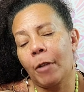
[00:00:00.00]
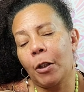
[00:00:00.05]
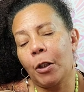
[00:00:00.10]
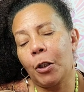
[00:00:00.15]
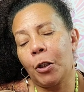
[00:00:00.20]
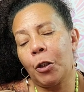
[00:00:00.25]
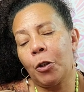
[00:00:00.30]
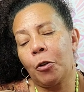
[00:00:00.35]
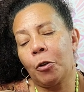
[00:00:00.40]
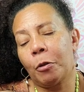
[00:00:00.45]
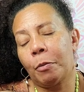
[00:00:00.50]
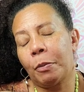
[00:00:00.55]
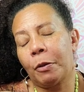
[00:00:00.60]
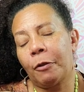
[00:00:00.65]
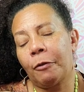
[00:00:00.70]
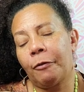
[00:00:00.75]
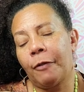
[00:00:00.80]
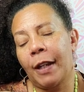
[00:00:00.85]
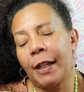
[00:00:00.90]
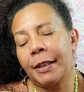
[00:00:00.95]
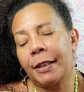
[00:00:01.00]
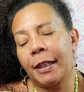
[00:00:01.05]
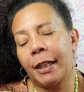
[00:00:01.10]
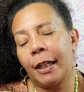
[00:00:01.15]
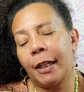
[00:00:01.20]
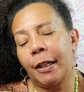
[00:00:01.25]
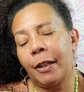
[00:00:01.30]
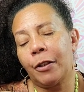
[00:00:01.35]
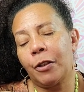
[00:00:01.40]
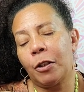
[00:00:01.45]
you are
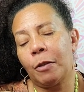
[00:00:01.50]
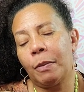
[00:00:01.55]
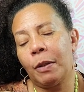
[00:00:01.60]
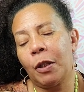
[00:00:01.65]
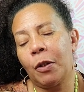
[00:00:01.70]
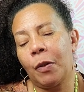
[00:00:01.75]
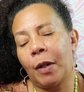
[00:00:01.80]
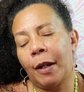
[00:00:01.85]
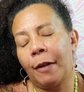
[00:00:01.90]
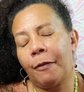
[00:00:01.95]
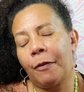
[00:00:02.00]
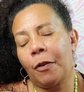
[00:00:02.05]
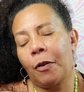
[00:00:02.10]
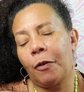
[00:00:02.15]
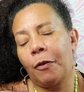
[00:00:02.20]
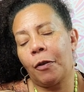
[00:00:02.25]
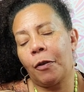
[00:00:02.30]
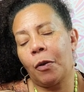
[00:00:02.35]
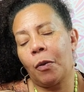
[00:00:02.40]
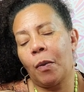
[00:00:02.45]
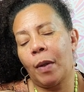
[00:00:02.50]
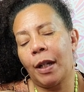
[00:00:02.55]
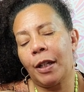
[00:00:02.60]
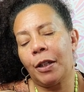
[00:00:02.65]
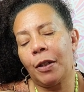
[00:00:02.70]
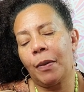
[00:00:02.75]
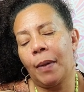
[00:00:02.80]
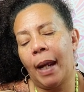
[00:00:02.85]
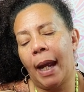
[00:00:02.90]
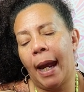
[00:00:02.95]
professing to be grateful for what
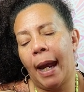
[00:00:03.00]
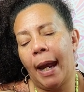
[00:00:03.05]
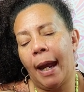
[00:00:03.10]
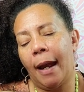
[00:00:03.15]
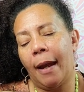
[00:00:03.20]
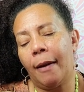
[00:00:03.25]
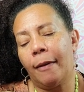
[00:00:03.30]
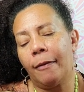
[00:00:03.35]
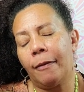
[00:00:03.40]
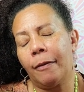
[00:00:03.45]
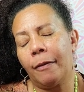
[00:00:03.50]
you have.